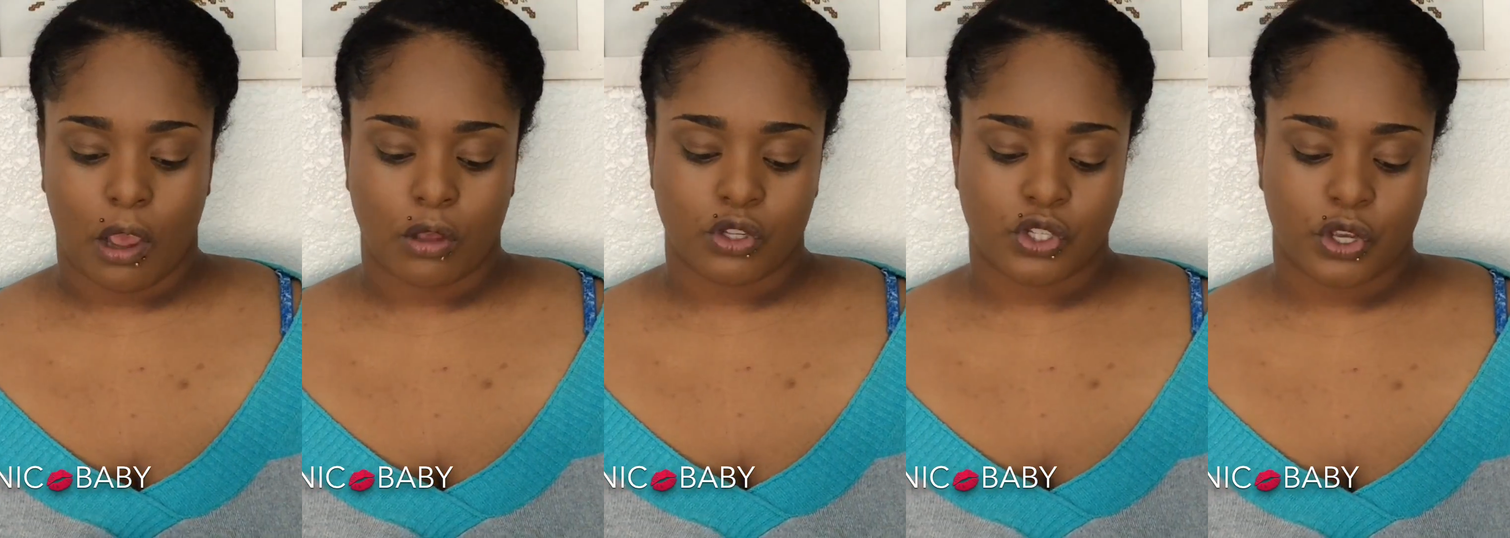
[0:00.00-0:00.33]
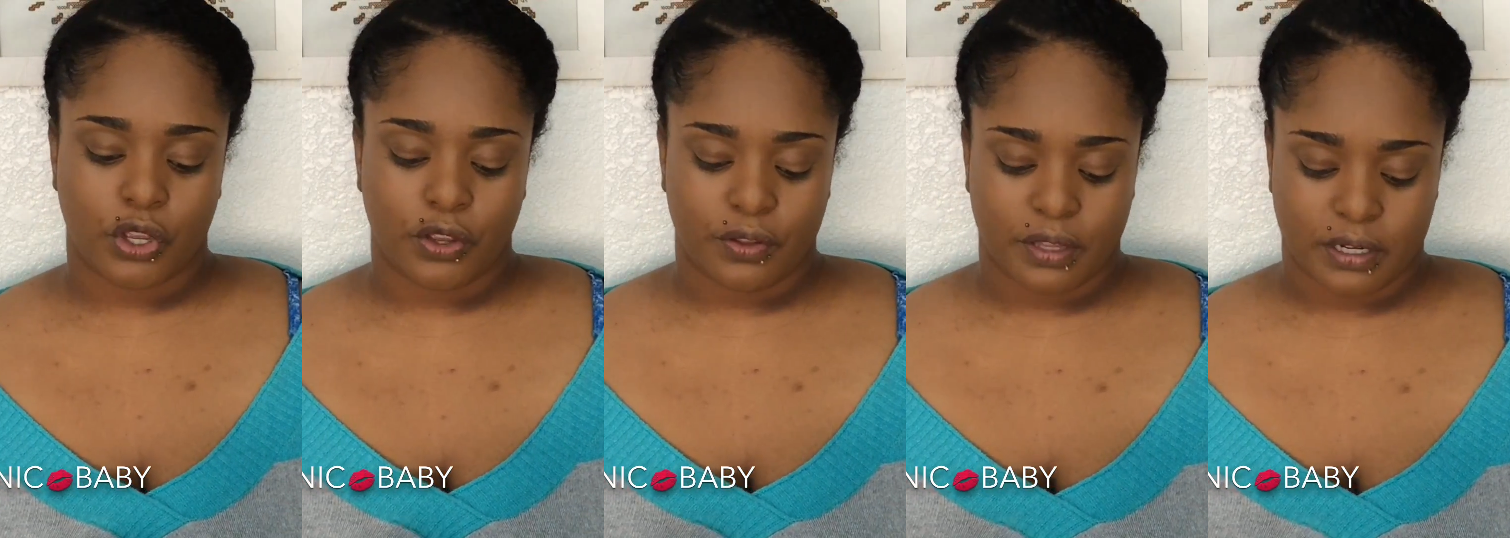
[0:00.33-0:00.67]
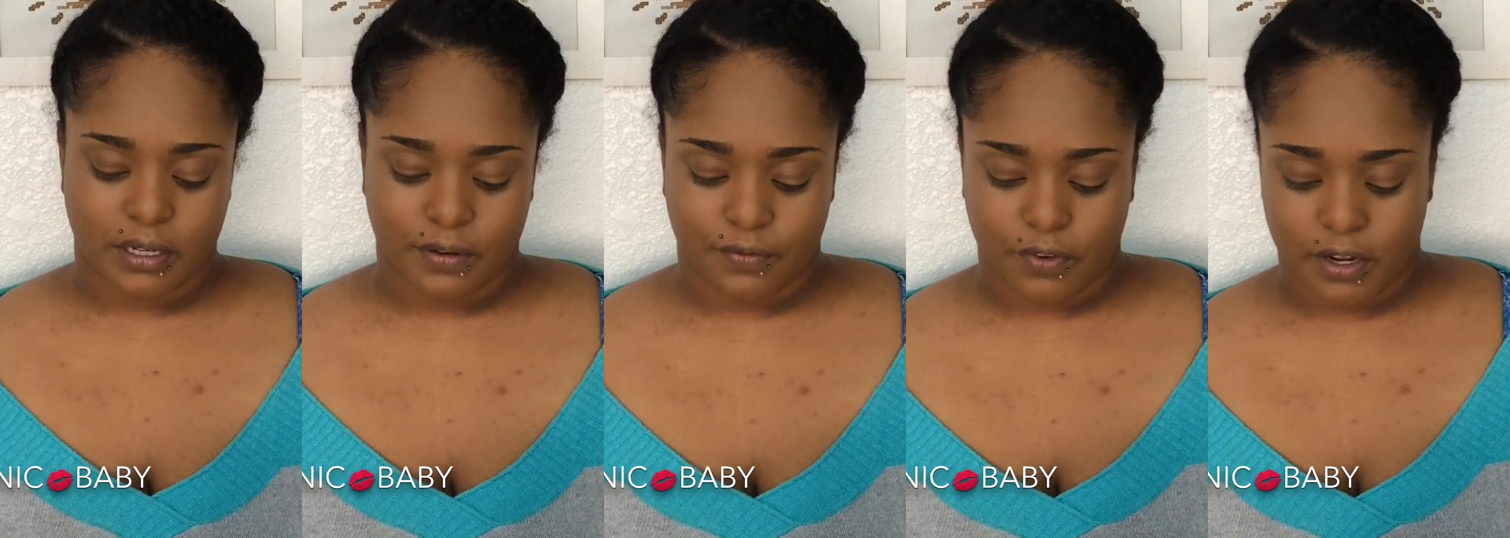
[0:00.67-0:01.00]
I'll show you the
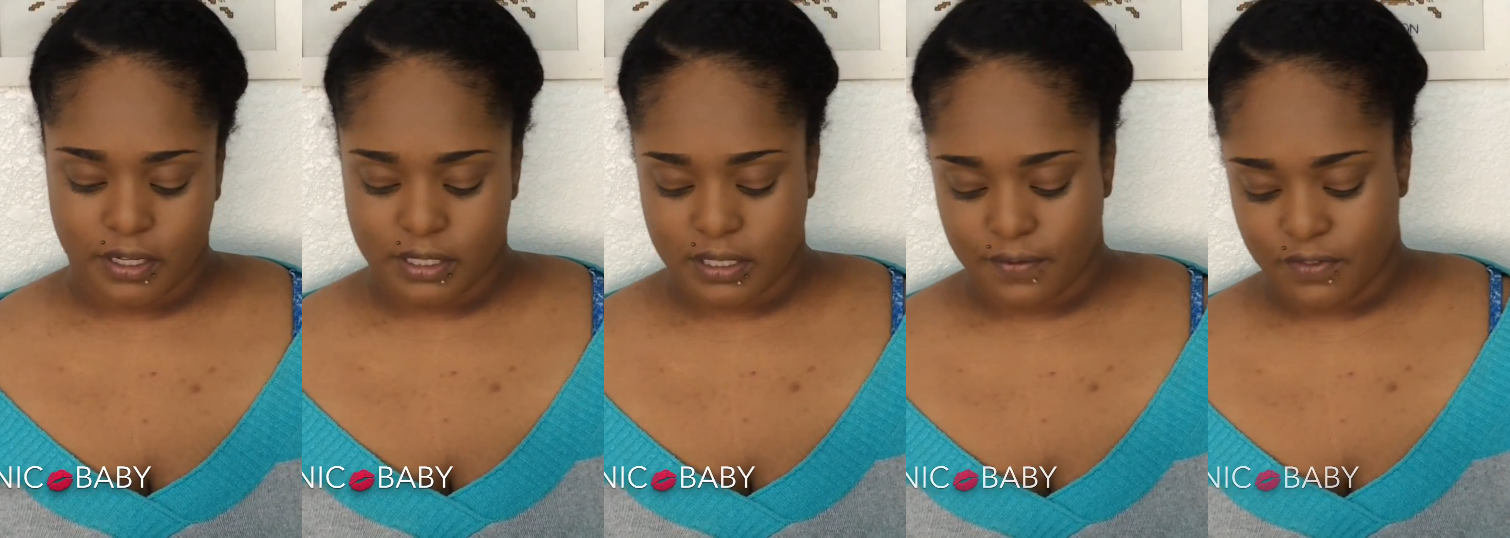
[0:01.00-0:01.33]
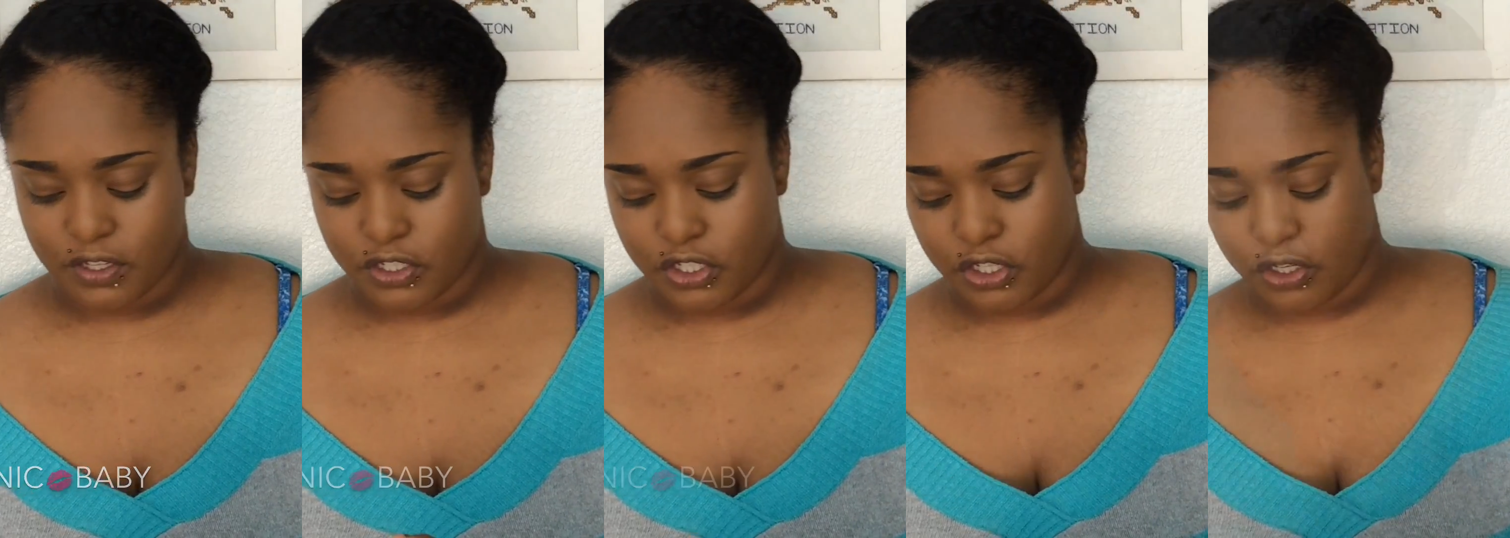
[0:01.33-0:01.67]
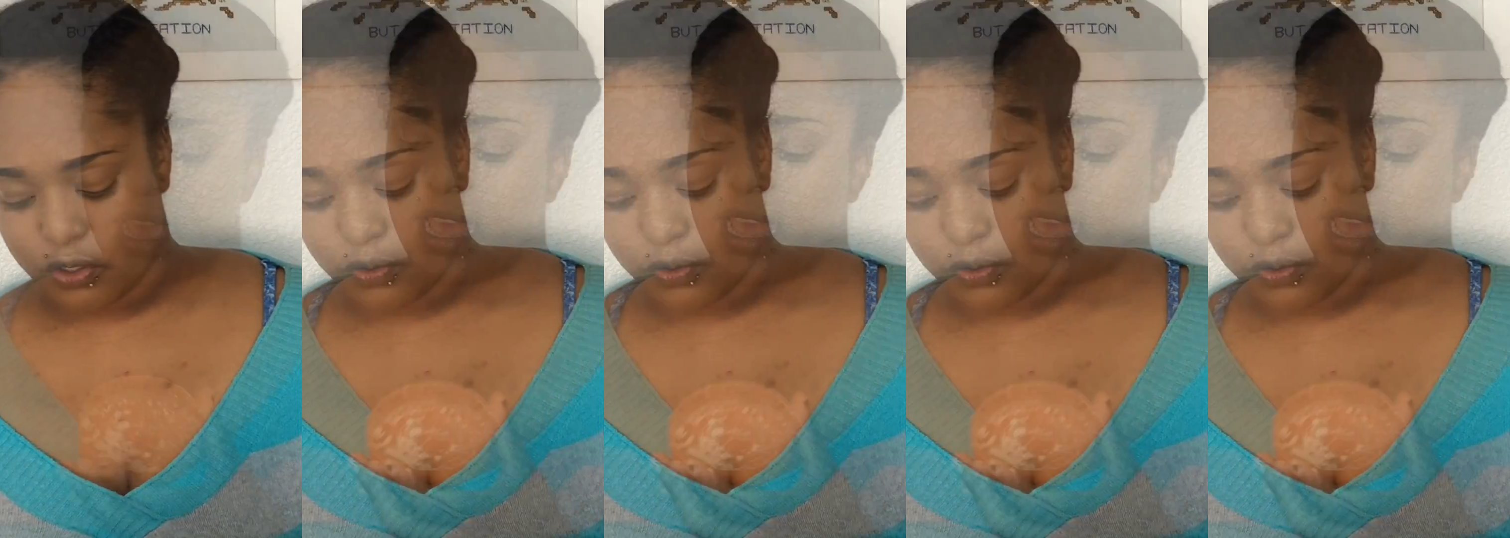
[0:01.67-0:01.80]
difference of the two.